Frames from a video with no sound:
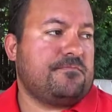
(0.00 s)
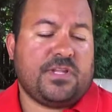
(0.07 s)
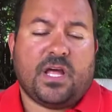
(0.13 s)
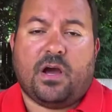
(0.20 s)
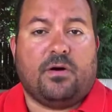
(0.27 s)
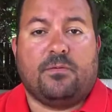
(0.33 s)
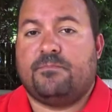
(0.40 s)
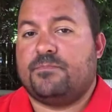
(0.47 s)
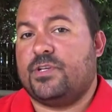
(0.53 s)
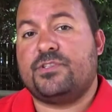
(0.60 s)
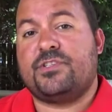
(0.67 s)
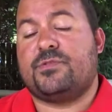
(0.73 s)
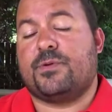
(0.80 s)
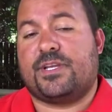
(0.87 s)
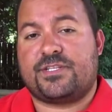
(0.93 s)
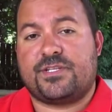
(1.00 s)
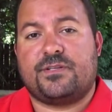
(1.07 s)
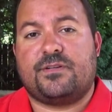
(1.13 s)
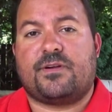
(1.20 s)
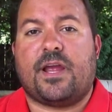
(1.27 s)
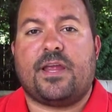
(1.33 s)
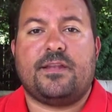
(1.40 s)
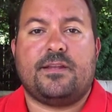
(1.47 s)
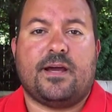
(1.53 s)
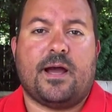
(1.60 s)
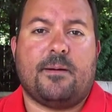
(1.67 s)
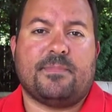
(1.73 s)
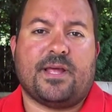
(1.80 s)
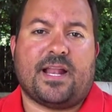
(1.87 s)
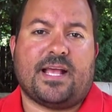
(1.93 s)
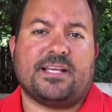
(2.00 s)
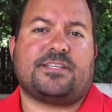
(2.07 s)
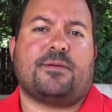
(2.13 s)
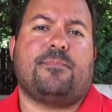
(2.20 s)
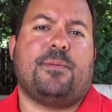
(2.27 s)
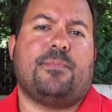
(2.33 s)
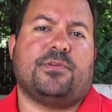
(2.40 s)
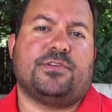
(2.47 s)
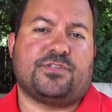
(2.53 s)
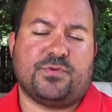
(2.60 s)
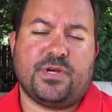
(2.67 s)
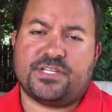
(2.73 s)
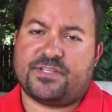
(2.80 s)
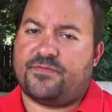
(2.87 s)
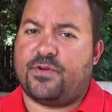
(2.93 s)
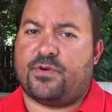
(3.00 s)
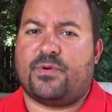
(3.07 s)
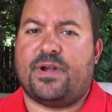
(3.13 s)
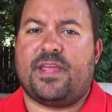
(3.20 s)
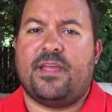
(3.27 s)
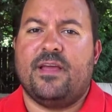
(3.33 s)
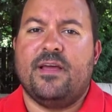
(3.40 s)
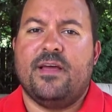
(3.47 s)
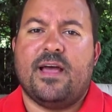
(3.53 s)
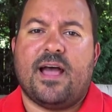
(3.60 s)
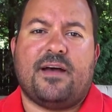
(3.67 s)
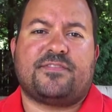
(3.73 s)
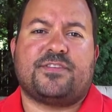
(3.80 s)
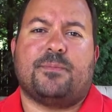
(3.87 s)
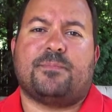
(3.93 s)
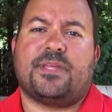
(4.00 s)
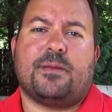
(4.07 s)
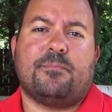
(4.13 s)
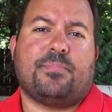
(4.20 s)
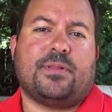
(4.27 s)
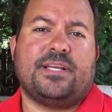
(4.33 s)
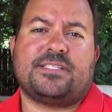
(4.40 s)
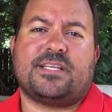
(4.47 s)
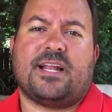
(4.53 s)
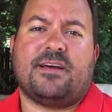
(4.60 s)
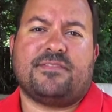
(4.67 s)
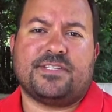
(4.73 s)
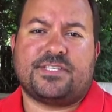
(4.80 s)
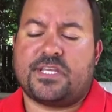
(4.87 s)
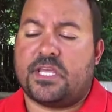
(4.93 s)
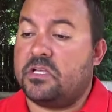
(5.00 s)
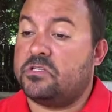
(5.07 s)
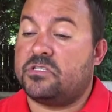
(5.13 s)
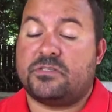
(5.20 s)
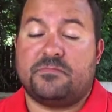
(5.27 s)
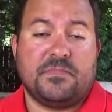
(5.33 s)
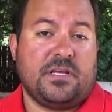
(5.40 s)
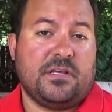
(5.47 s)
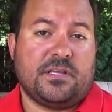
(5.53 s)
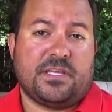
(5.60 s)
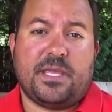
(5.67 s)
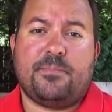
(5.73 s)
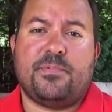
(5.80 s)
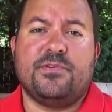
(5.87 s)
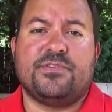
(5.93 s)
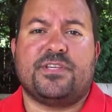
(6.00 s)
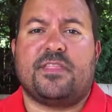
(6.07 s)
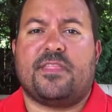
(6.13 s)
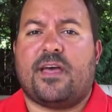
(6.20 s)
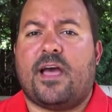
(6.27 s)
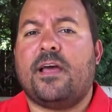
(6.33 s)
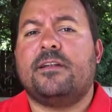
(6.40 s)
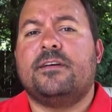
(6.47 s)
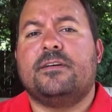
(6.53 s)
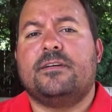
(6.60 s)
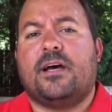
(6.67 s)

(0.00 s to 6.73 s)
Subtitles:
No, don't switch, right? I'm not asking people to switch. If you already have something in place and have the skills, keep using that.